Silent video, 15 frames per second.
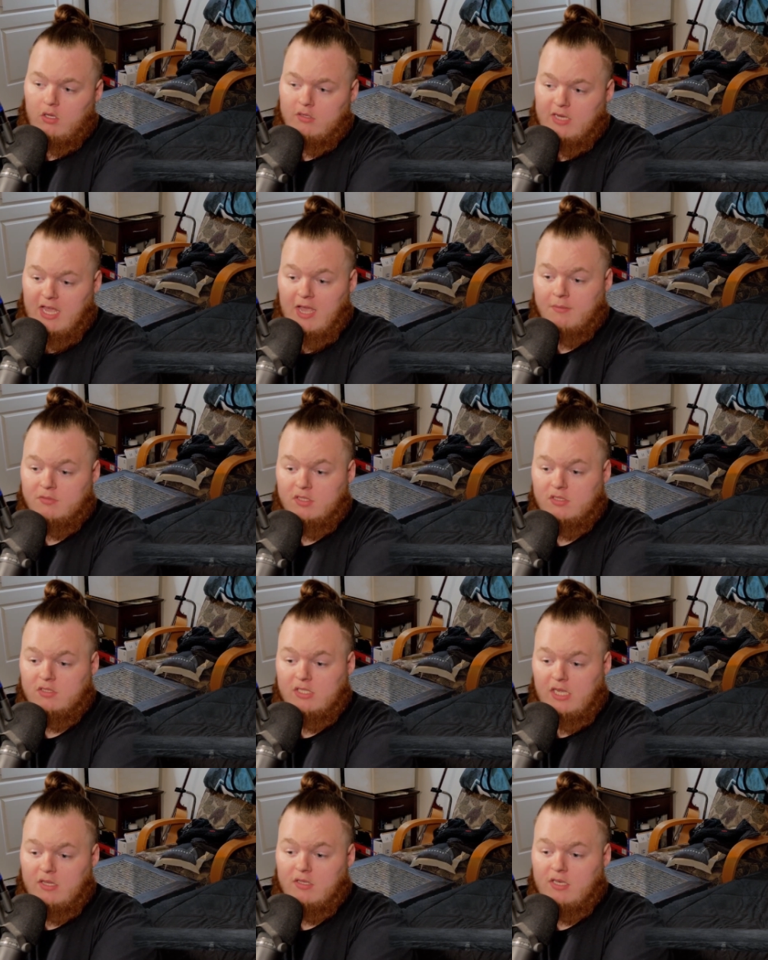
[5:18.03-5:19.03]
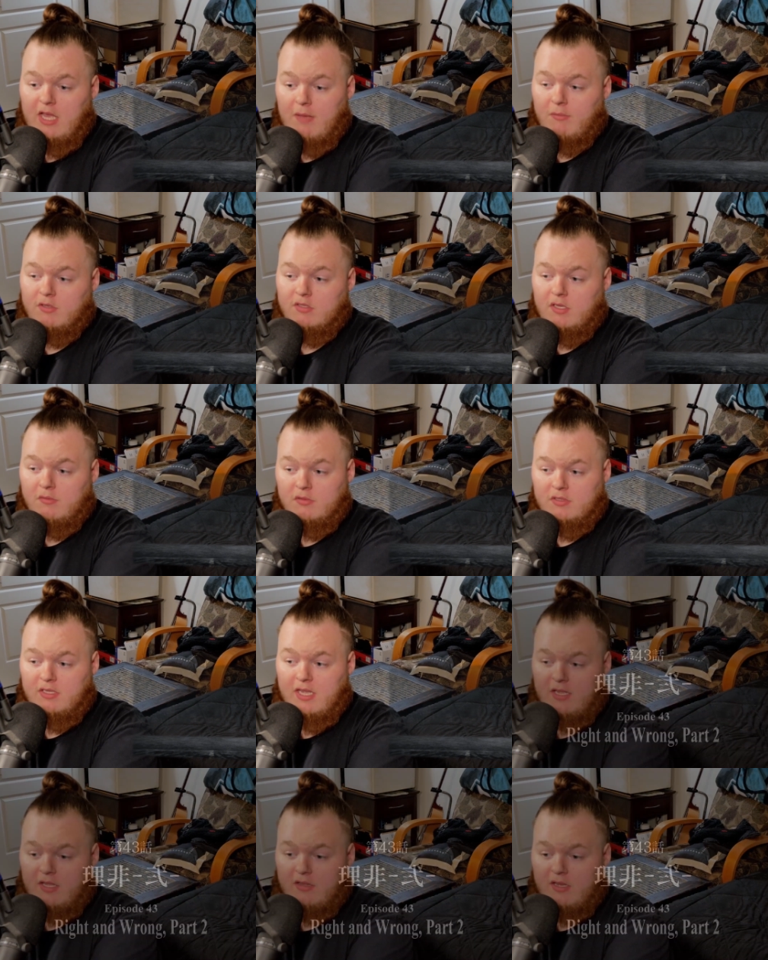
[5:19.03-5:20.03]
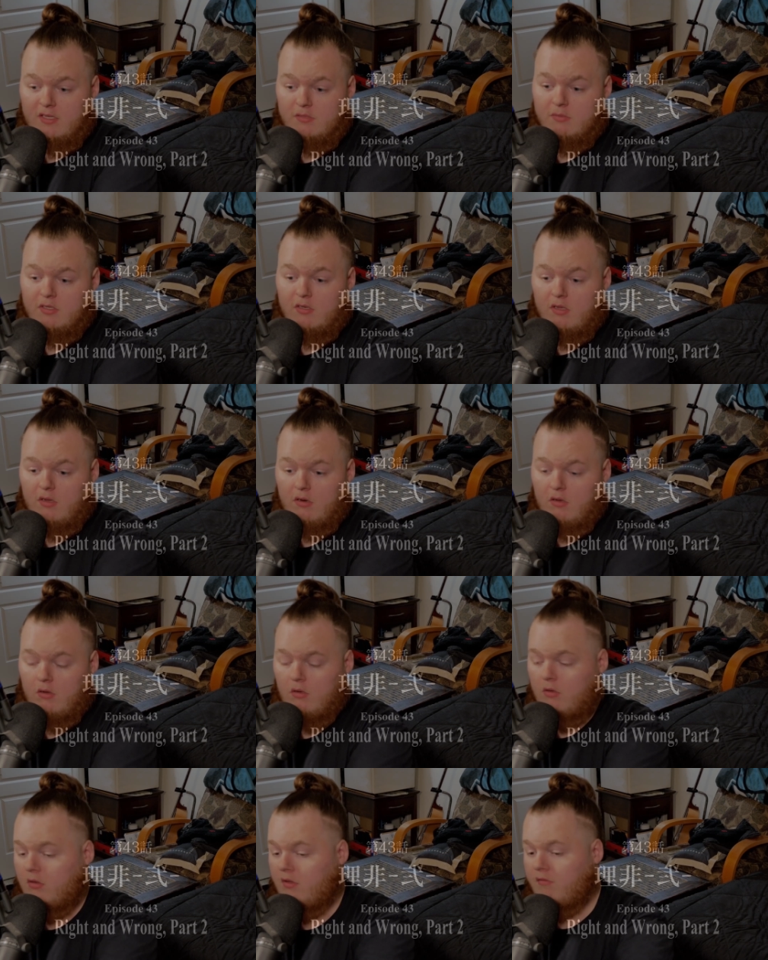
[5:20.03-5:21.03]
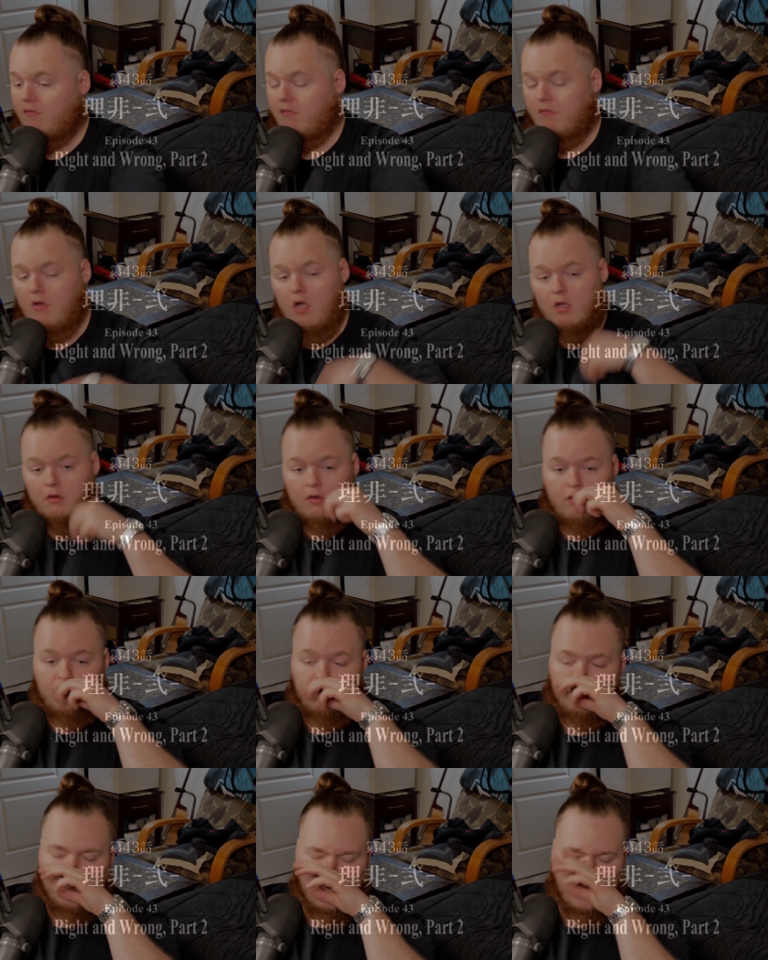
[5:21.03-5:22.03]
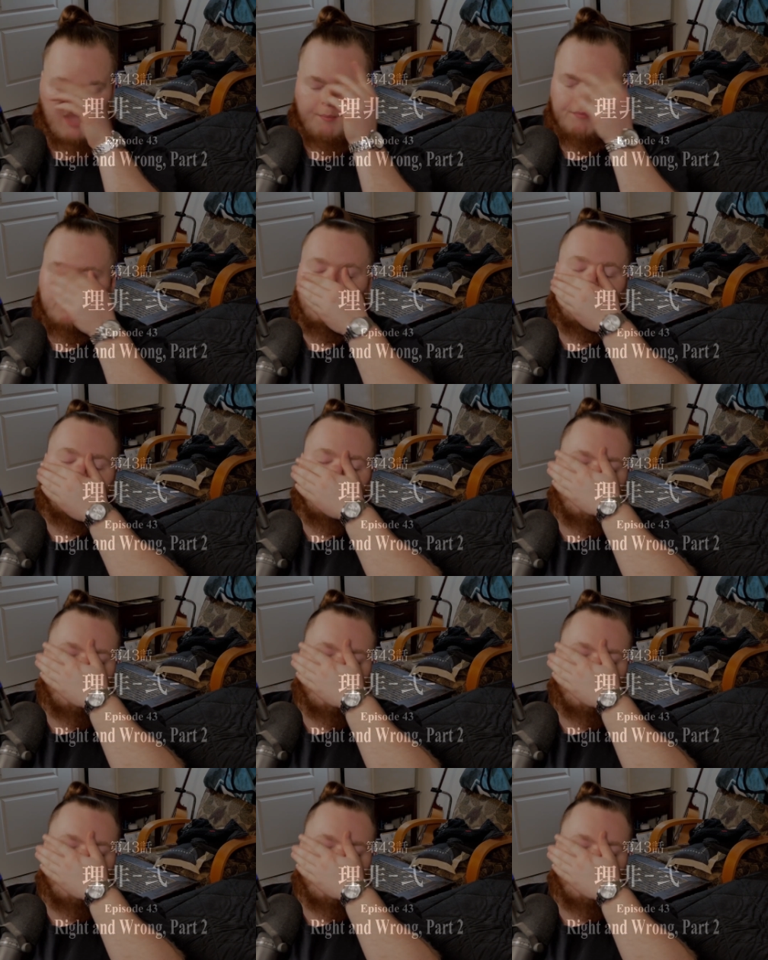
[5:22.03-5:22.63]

Damn, she's seeing the damage that was uh, that has been done. Holy fuck, dude. Nah, I'm dude, I'm